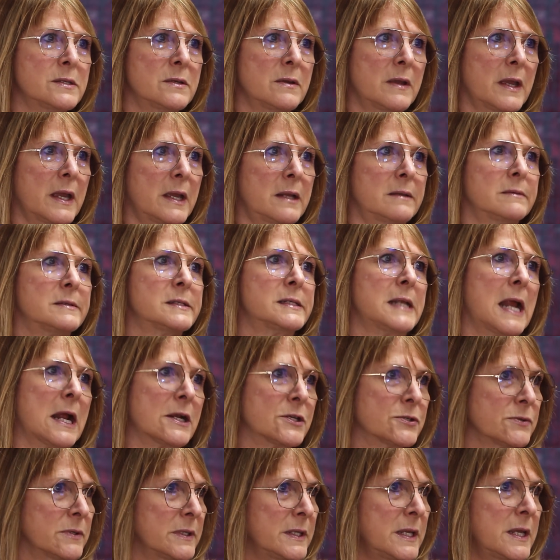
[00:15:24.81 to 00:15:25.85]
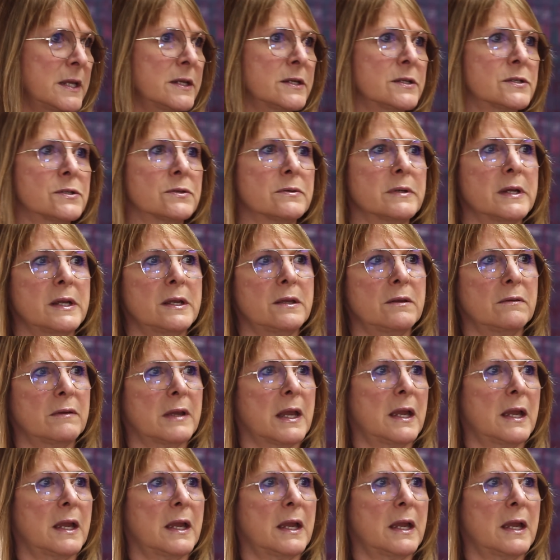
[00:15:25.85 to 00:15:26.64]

you gain stature in the industry,